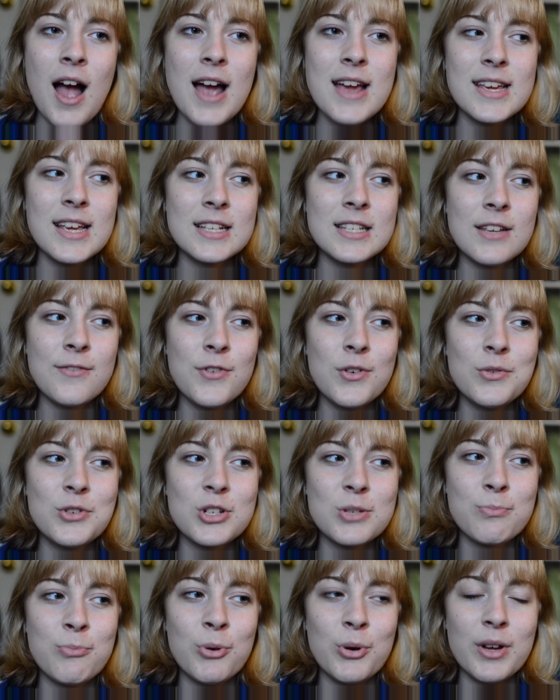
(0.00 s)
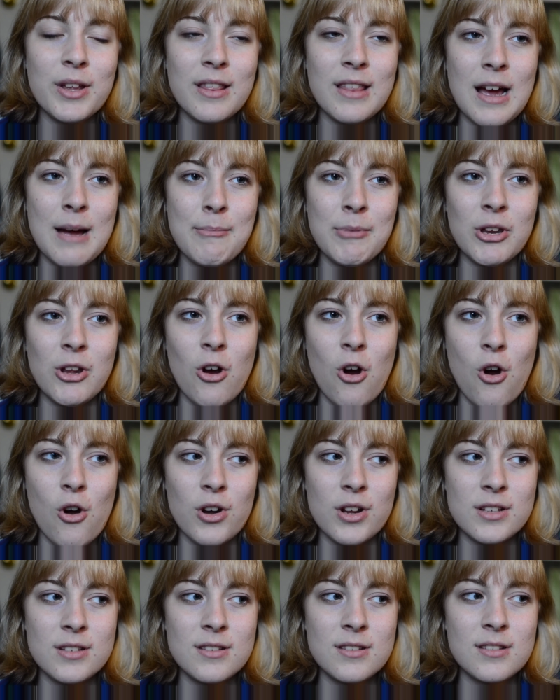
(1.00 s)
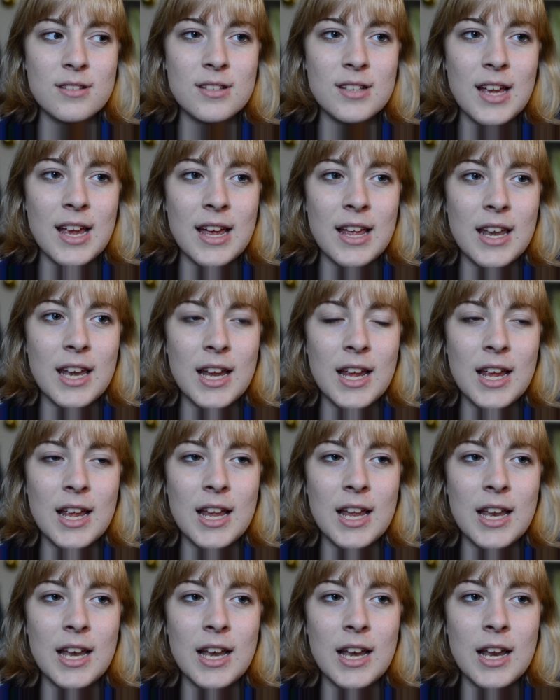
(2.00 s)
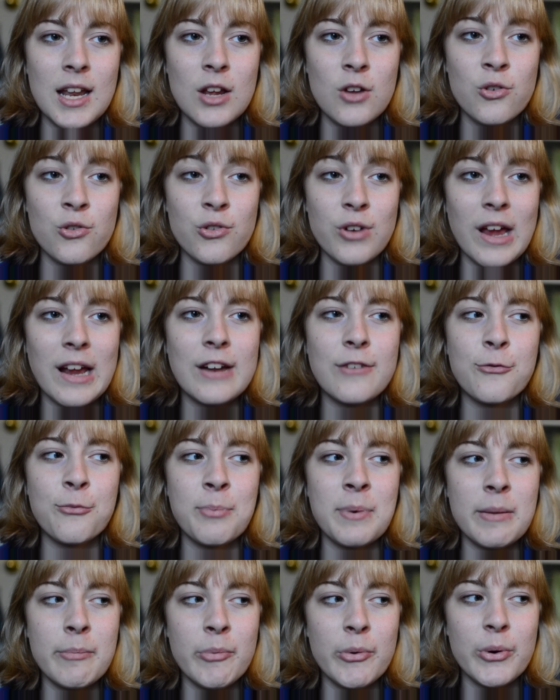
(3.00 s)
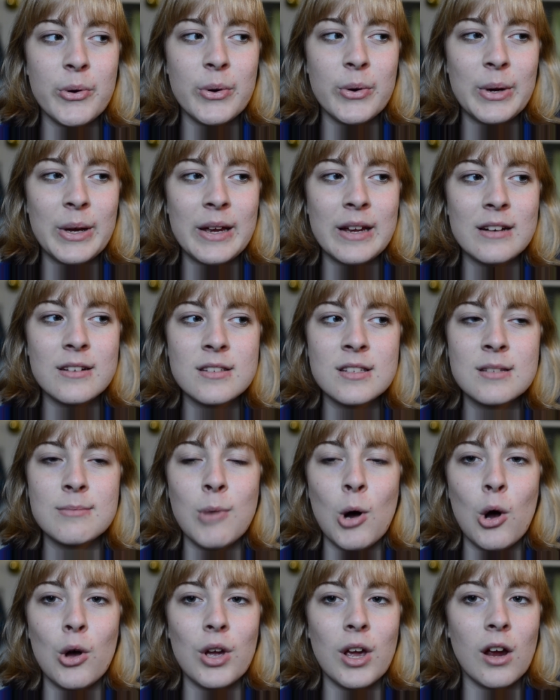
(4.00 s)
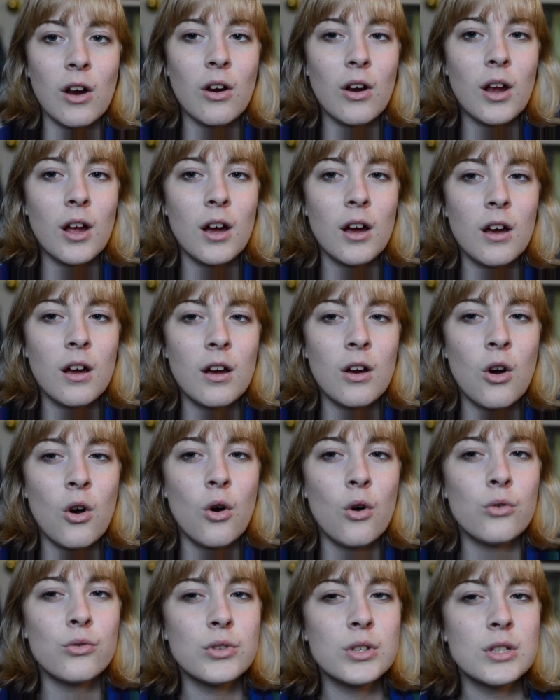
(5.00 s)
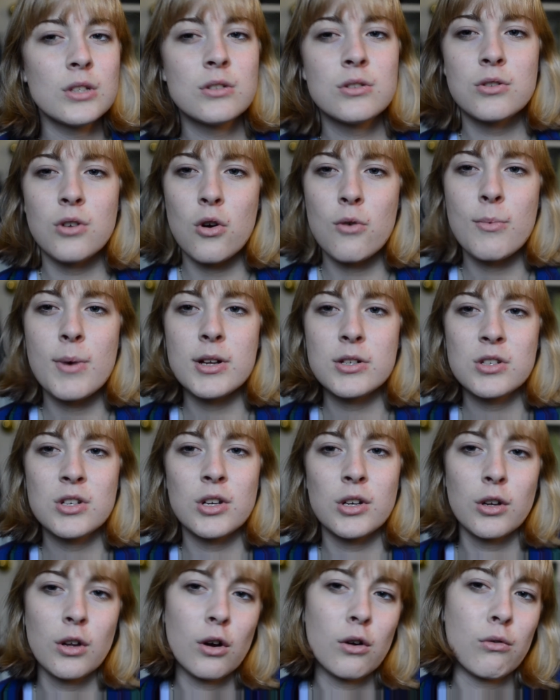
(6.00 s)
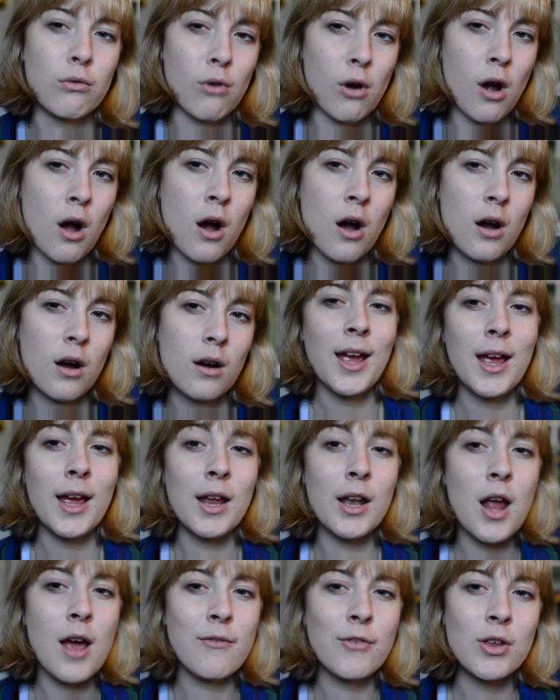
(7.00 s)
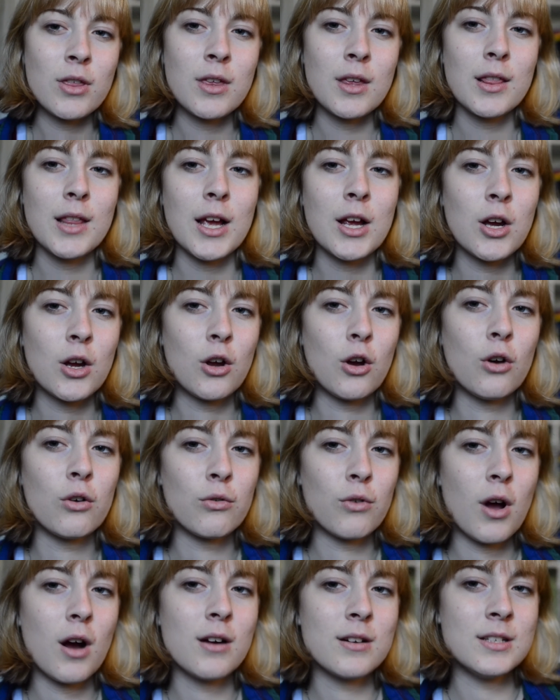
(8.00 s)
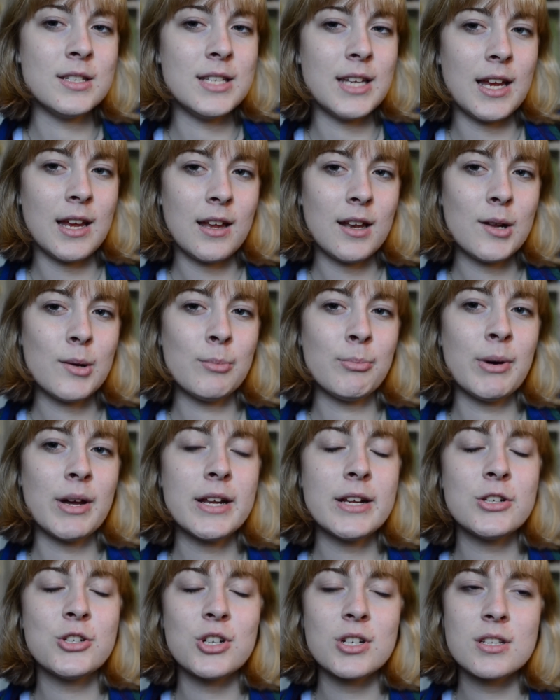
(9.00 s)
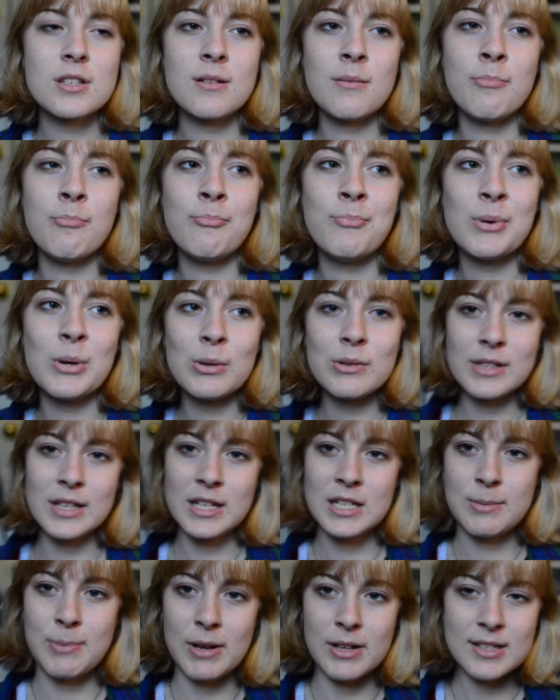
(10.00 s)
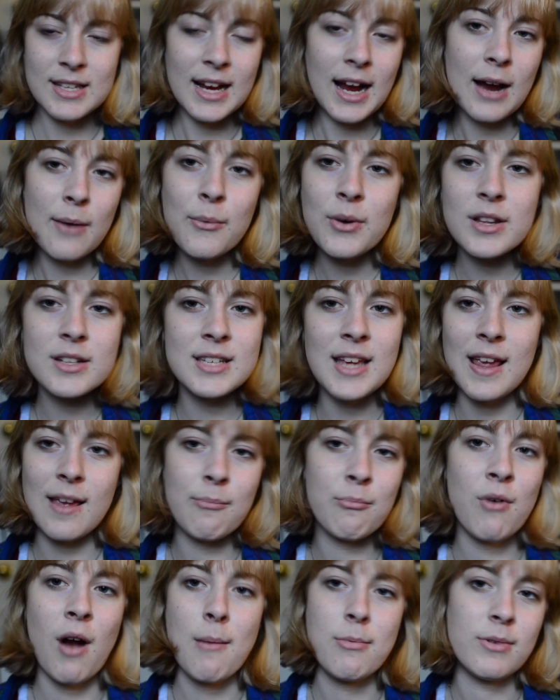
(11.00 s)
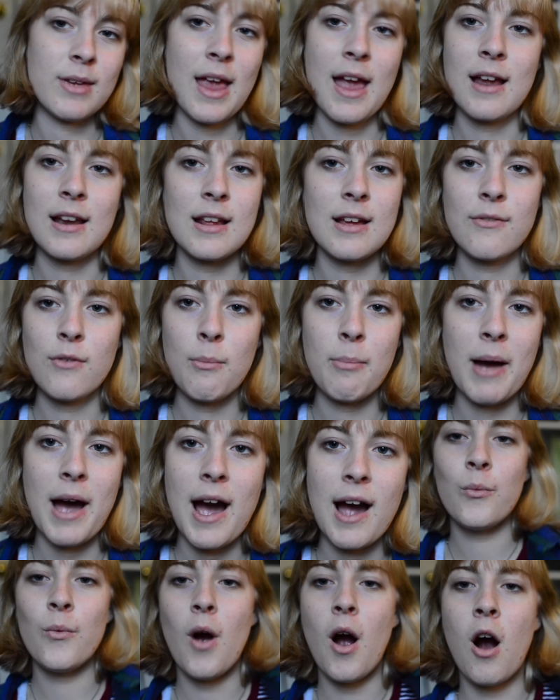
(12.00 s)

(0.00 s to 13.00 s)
I guess if you just put that many artists and creative people in a small area, only so much can go wrong, and everything that could go wrong did, but it just built the experience. Like, I wouldn't take probably any of it back.